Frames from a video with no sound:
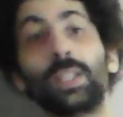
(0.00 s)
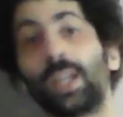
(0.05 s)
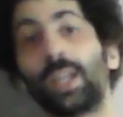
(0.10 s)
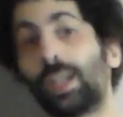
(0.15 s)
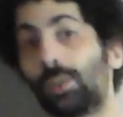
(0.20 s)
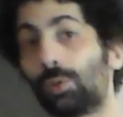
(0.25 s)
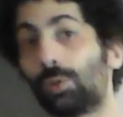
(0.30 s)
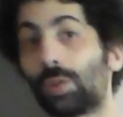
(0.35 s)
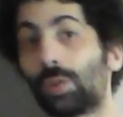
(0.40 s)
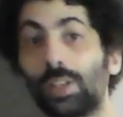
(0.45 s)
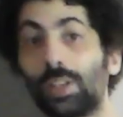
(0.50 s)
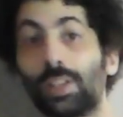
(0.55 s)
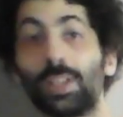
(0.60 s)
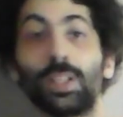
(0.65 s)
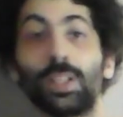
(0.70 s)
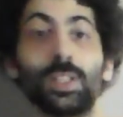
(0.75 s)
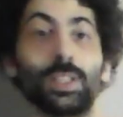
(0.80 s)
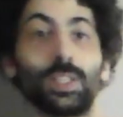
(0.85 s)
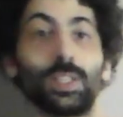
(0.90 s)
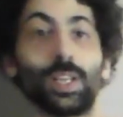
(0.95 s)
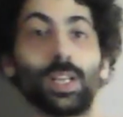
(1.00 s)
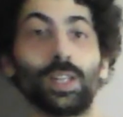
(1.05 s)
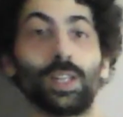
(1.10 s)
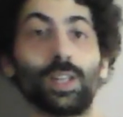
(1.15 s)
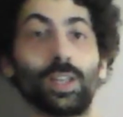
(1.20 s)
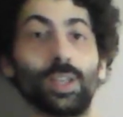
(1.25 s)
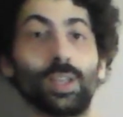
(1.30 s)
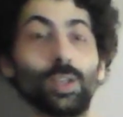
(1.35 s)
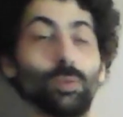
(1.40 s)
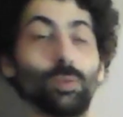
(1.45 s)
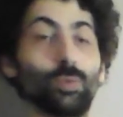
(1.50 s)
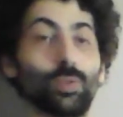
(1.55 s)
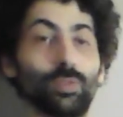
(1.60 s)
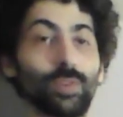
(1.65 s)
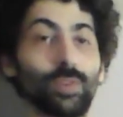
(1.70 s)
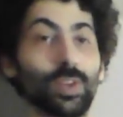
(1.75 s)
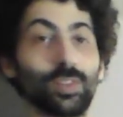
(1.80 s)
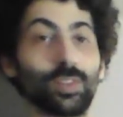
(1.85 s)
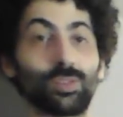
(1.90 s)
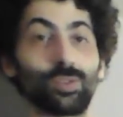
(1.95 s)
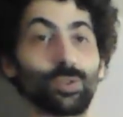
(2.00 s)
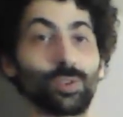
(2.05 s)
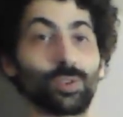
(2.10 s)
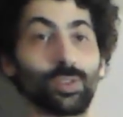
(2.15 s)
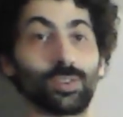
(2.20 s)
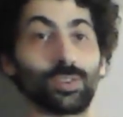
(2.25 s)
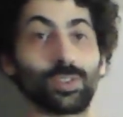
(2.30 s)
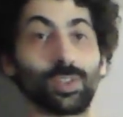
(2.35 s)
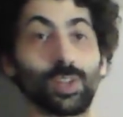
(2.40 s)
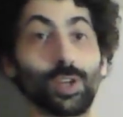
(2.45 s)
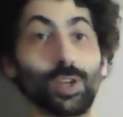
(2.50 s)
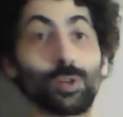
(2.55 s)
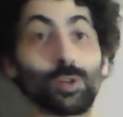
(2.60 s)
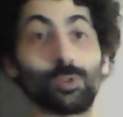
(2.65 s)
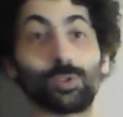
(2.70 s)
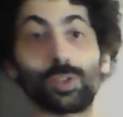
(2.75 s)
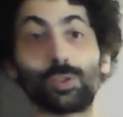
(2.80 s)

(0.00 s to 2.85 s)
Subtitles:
And you can then improvise certain scenarios,